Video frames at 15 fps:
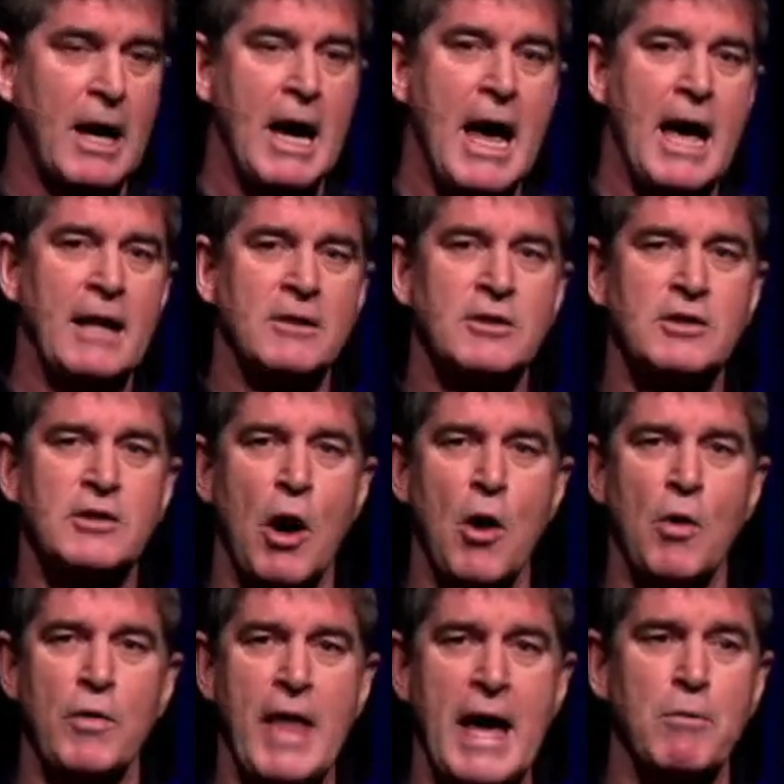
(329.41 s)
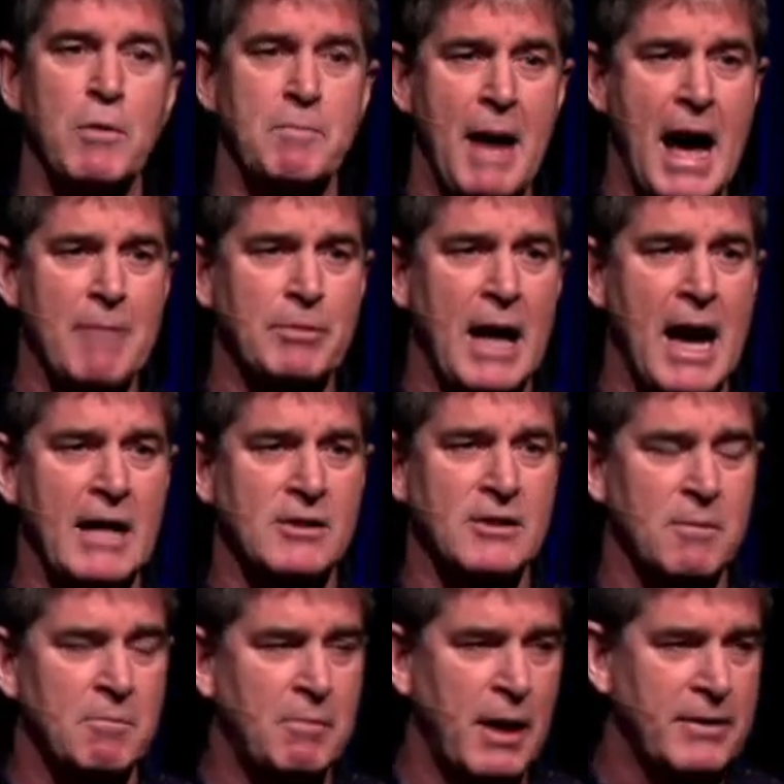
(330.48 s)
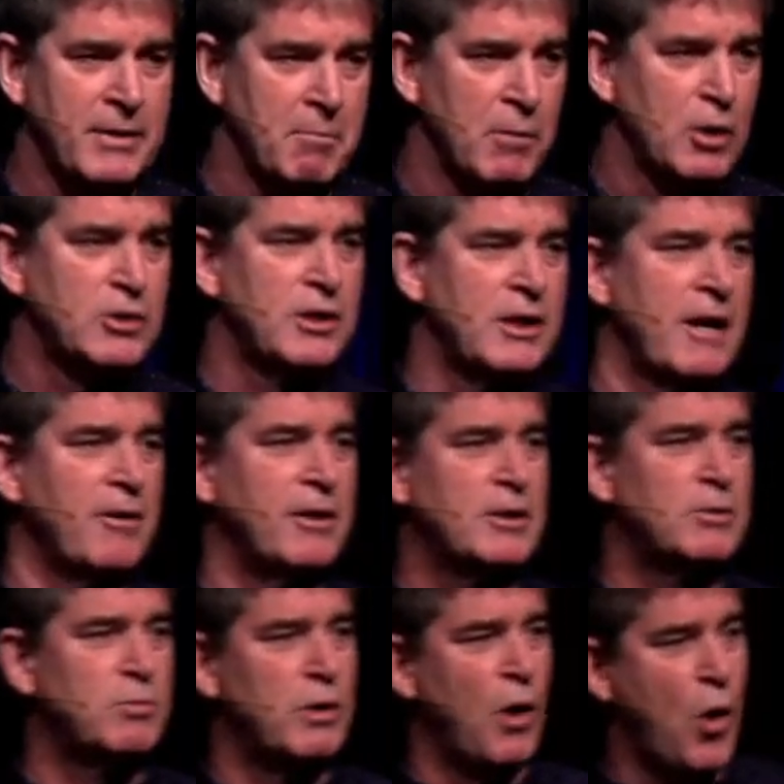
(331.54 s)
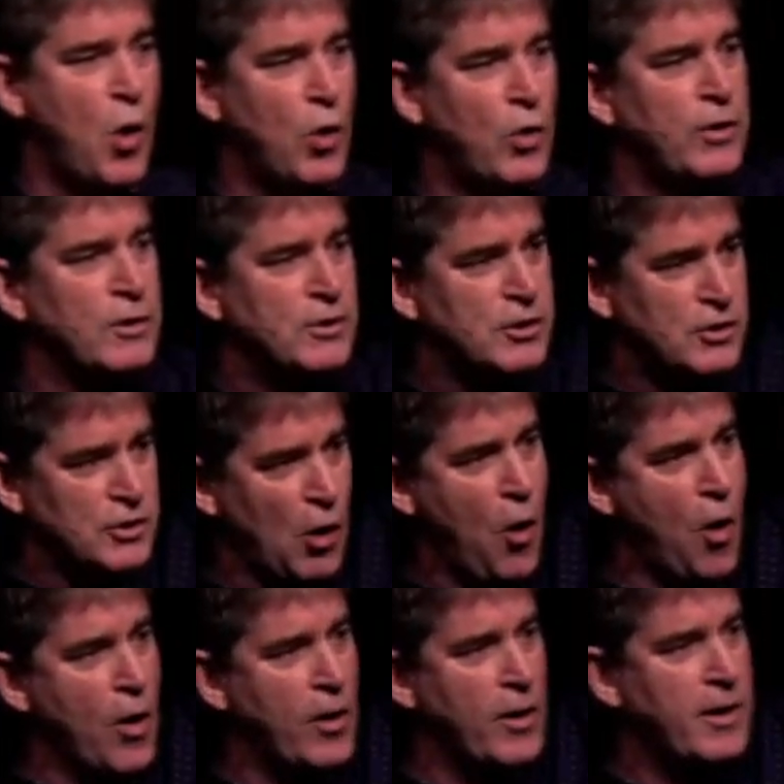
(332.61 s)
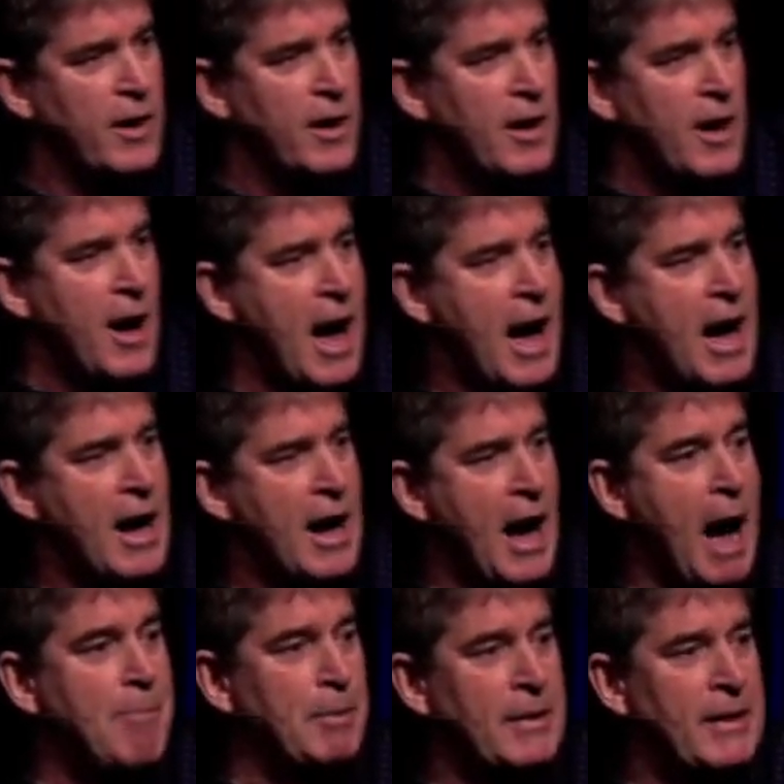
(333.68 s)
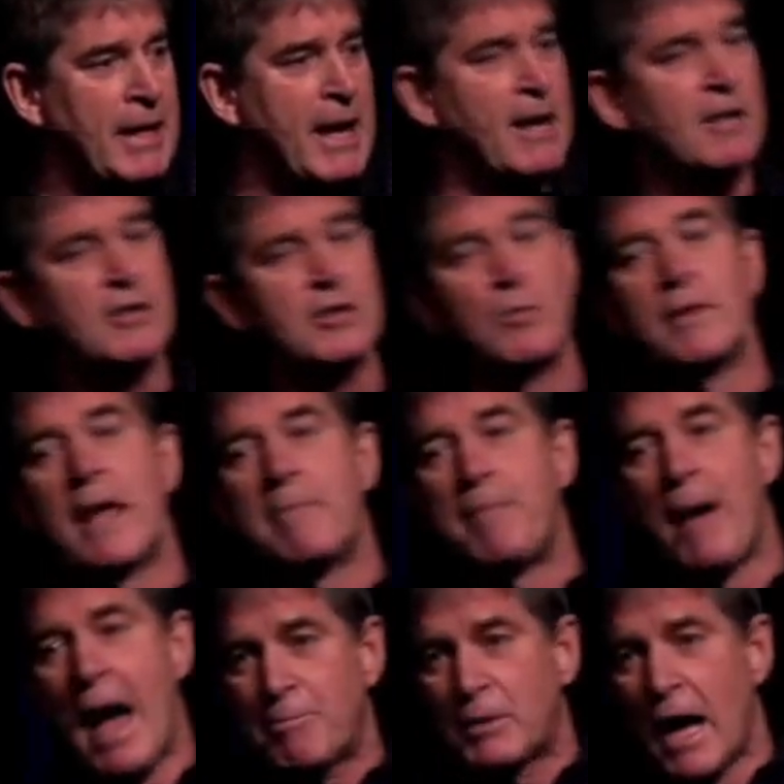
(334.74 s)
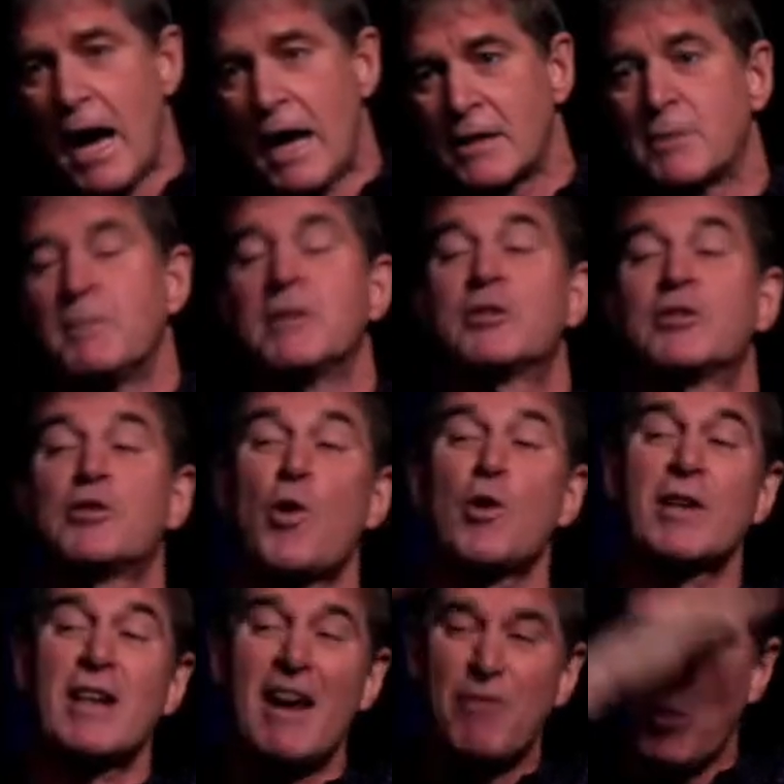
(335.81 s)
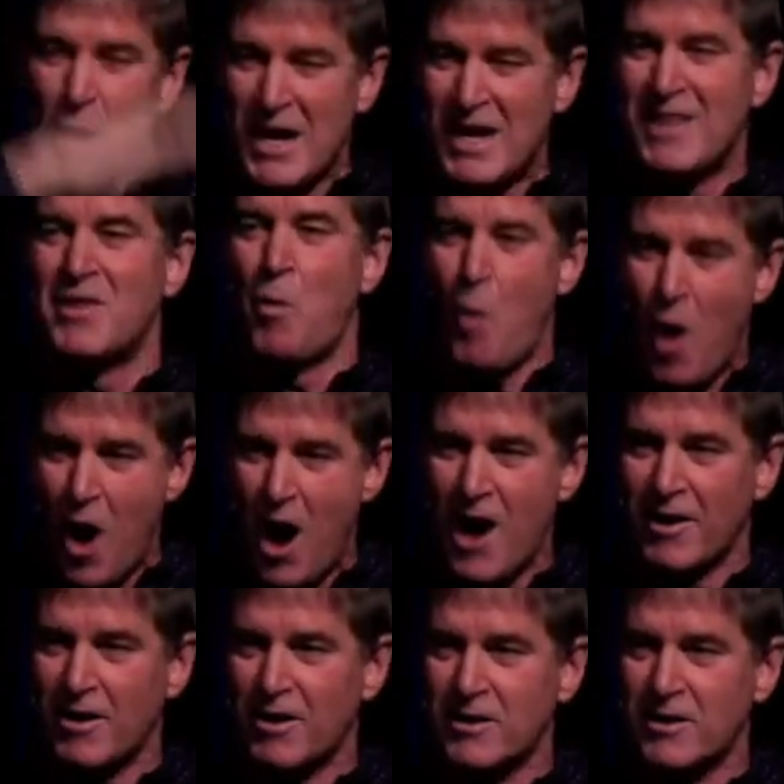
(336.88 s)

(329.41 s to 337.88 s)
And so they would baptize them, but the mercenaries would hold their sword uh, up in the air. So when they baptized them, the sword never went in the water.